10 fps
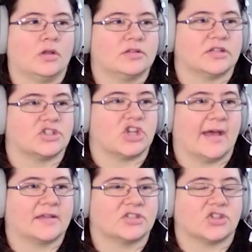to
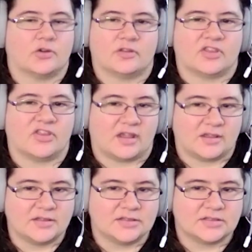check certain
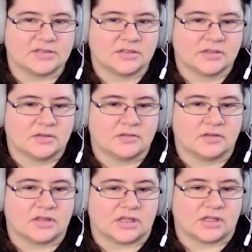things
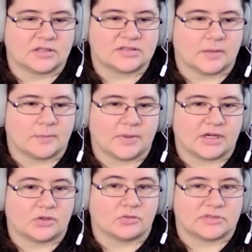that
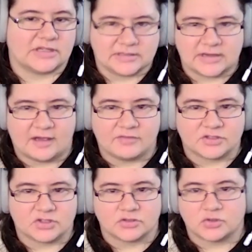somebody who didn't have the
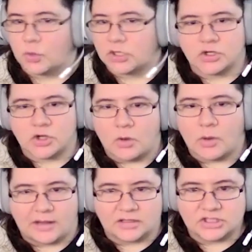certs wouldn't know
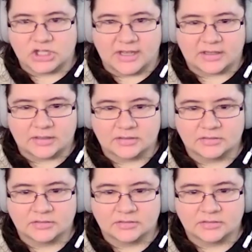how to check.